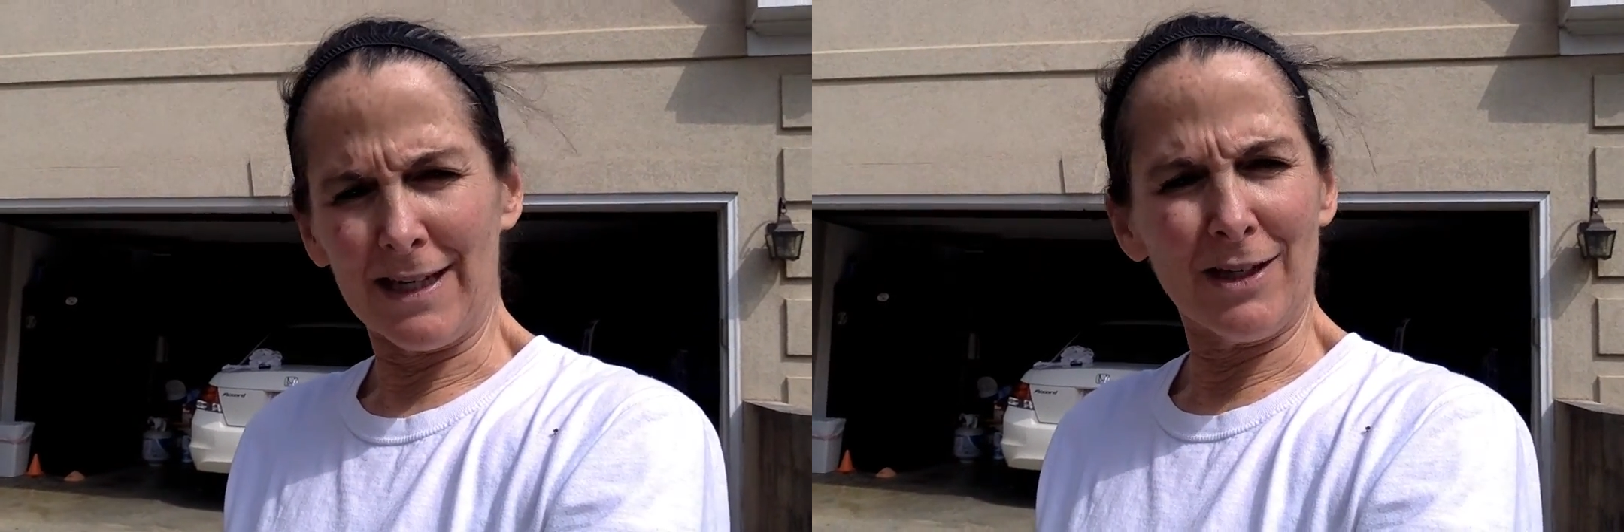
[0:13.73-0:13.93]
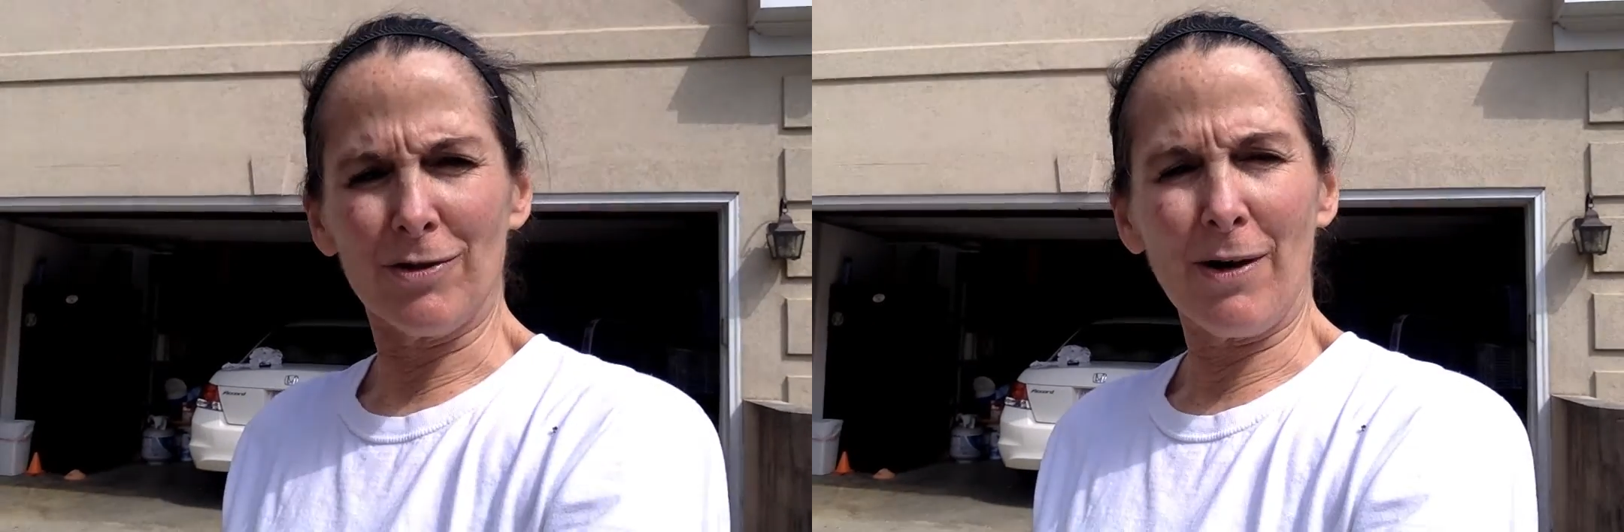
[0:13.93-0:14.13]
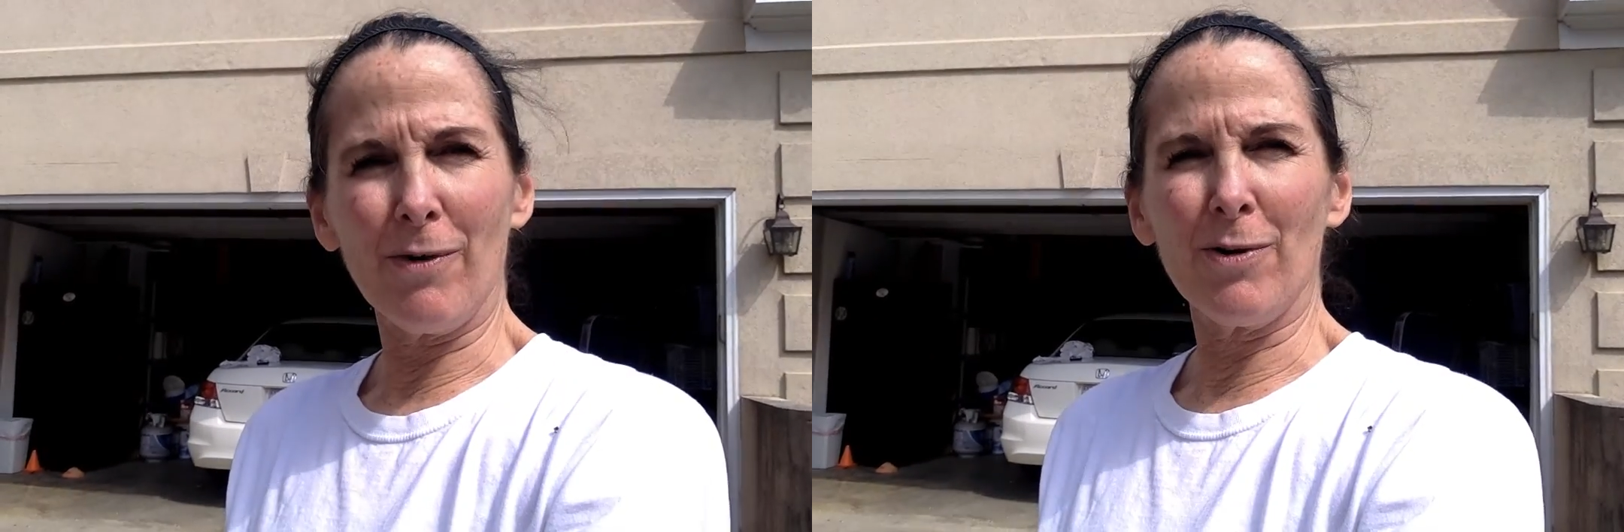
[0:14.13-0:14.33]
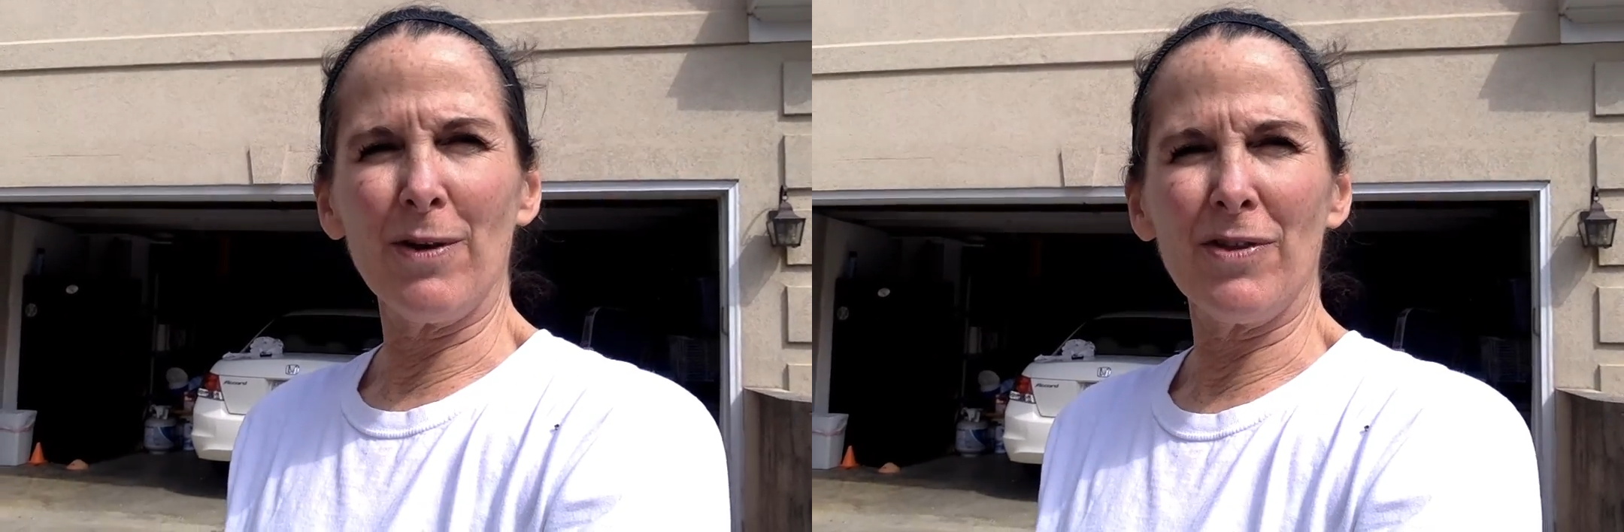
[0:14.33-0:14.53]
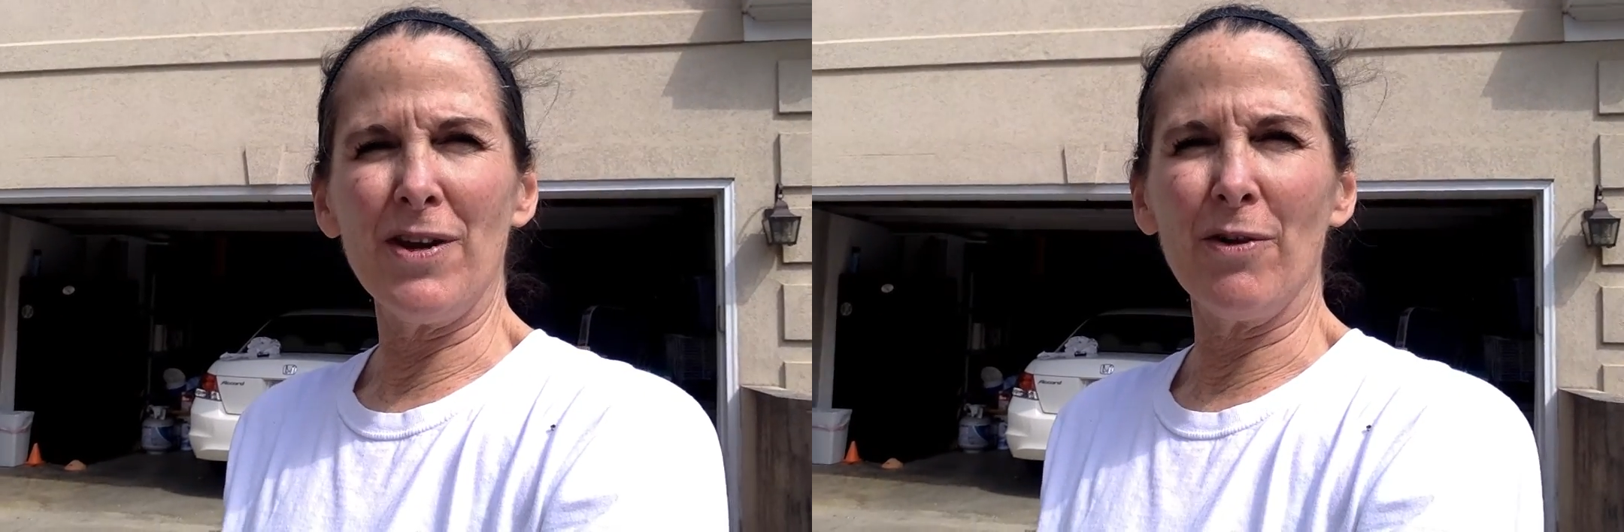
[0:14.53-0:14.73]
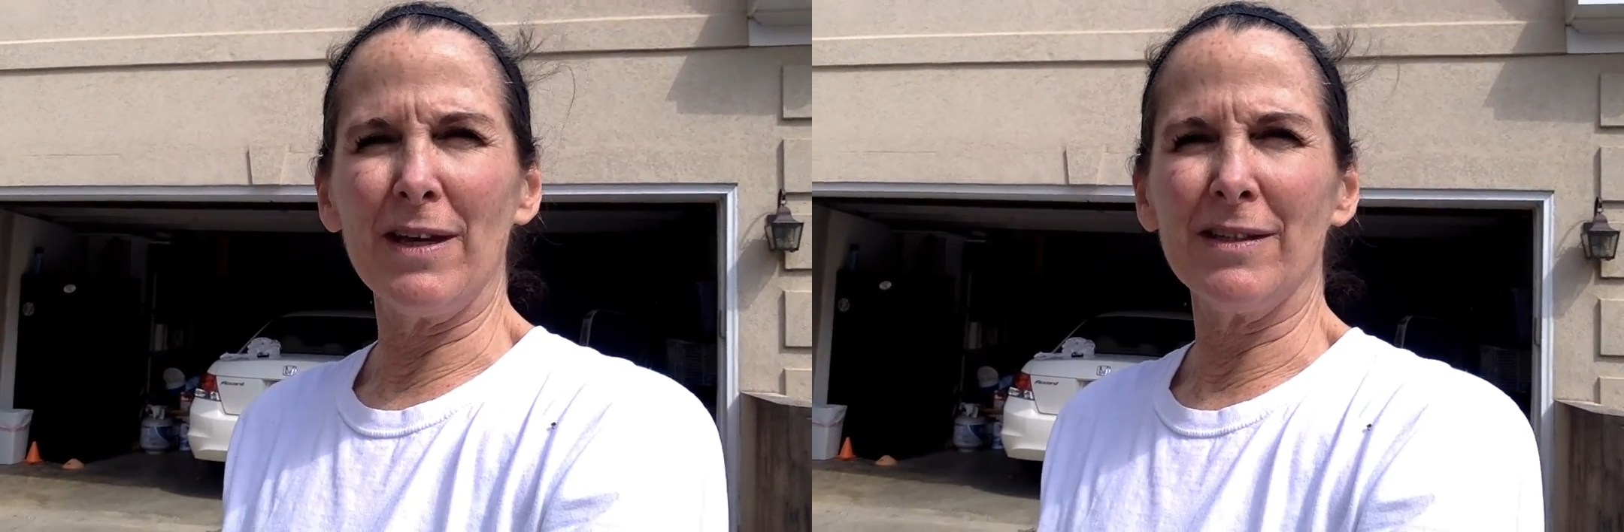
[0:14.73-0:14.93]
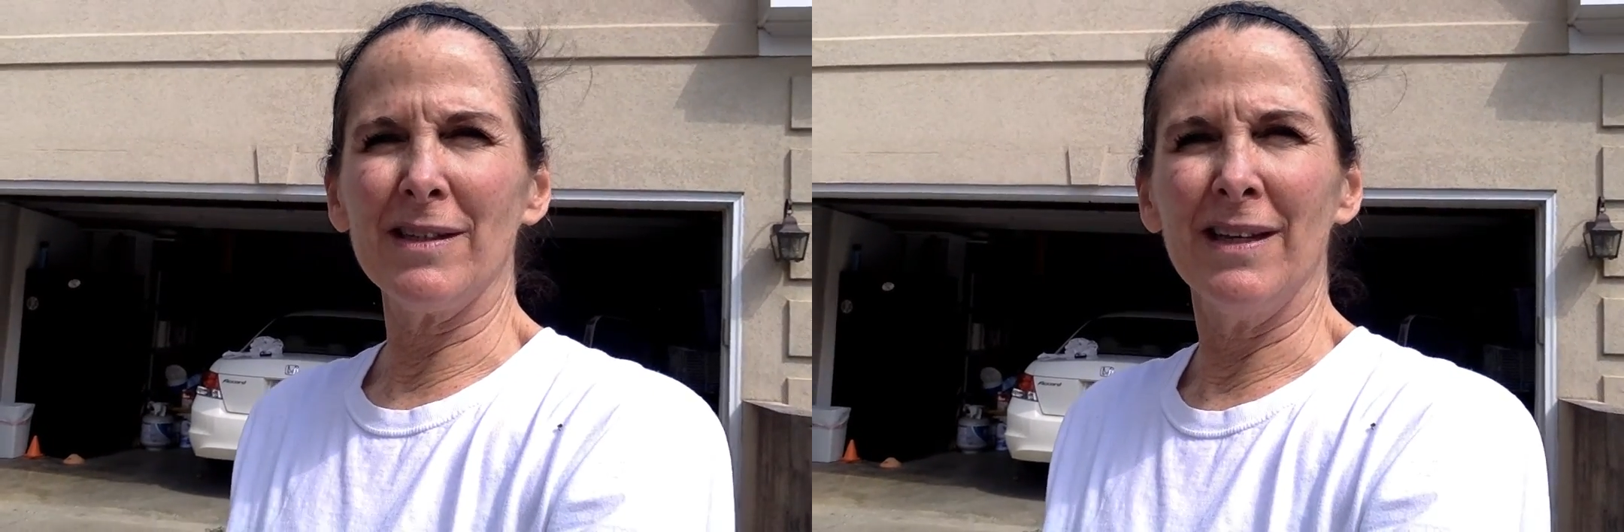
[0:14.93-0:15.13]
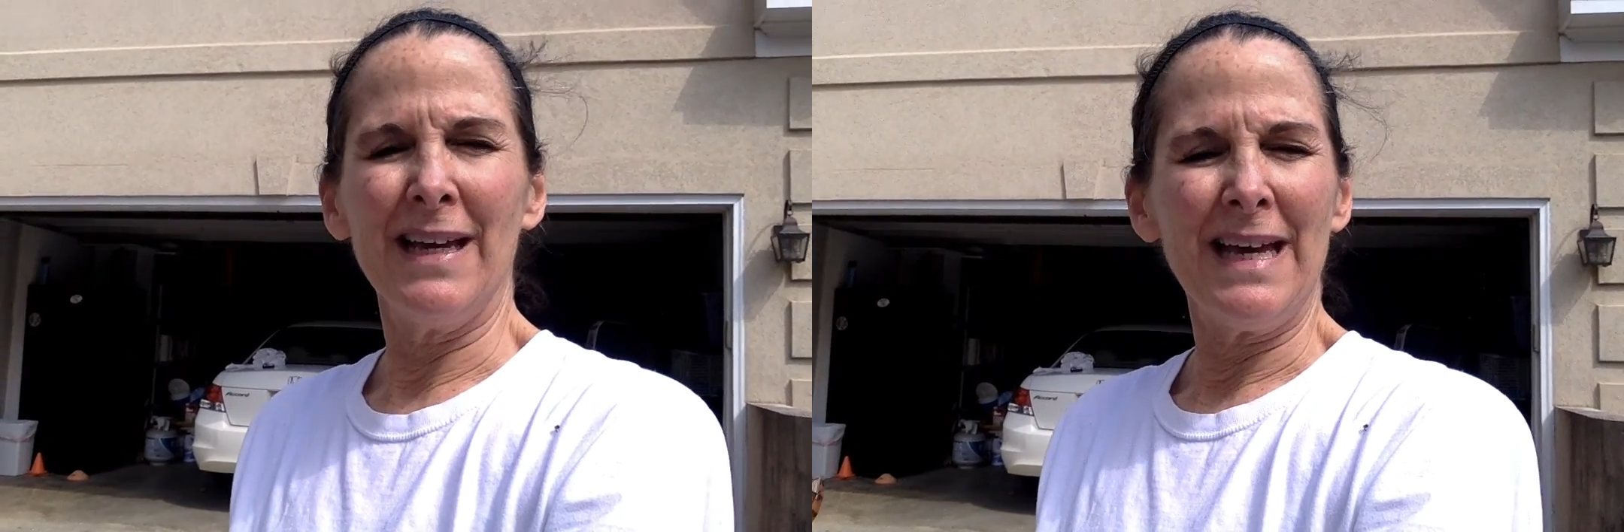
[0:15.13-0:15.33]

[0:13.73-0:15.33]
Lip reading: teachers I work with know this,